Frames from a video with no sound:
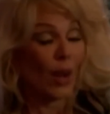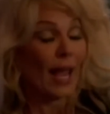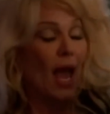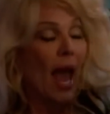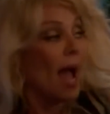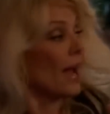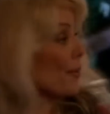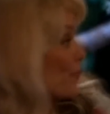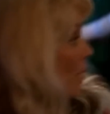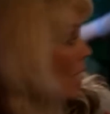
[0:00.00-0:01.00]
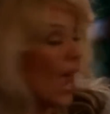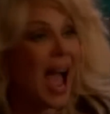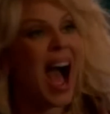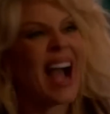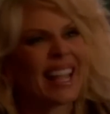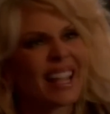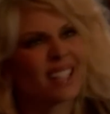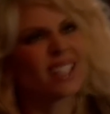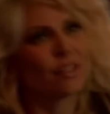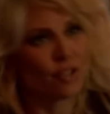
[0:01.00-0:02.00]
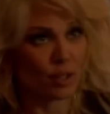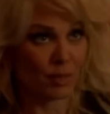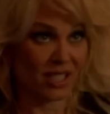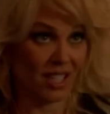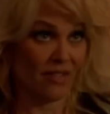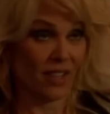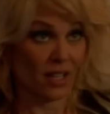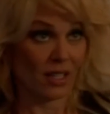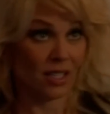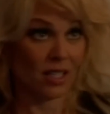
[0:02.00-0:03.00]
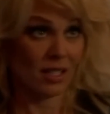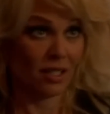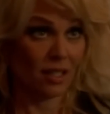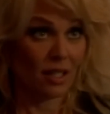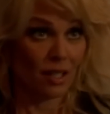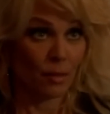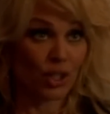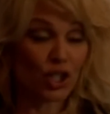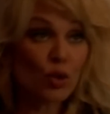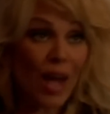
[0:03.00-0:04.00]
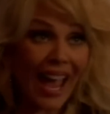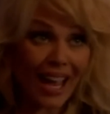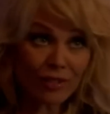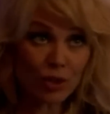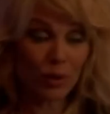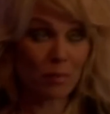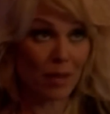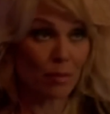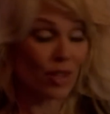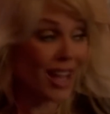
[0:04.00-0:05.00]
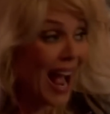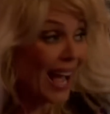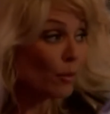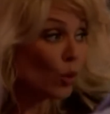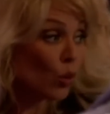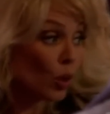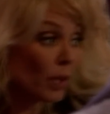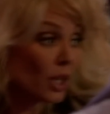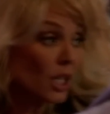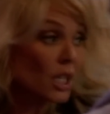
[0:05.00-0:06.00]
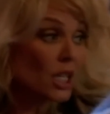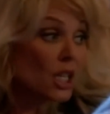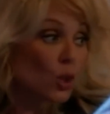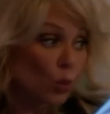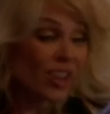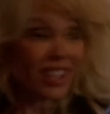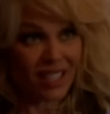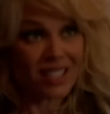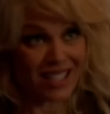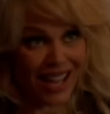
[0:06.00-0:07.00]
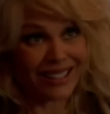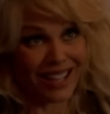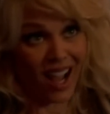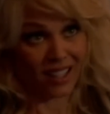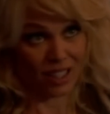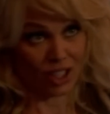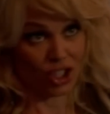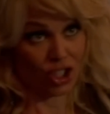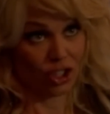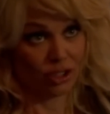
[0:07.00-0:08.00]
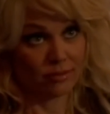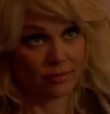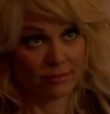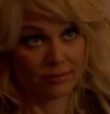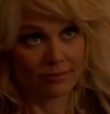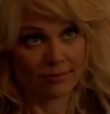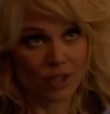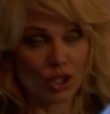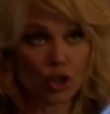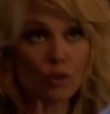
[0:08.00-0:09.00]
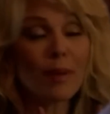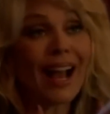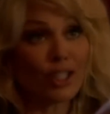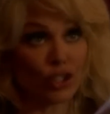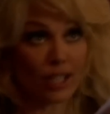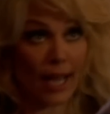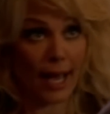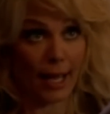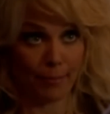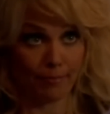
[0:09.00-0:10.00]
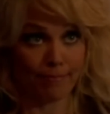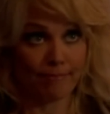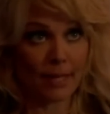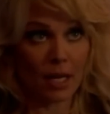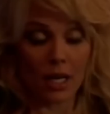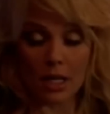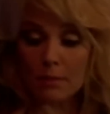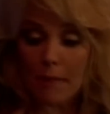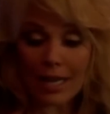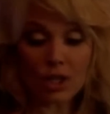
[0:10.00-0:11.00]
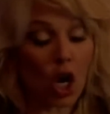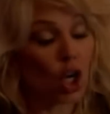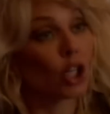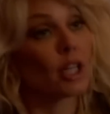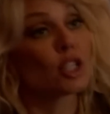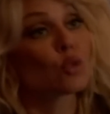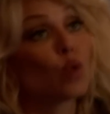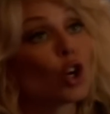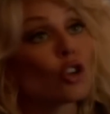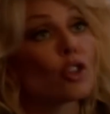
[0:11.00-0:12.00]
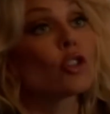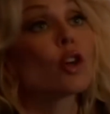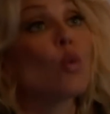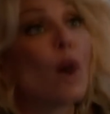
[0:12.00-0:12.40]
Okay. I can't give you specifics, but you have to remember that I'm a woman with inside knowledge. So you bide your time because my daughter is worth the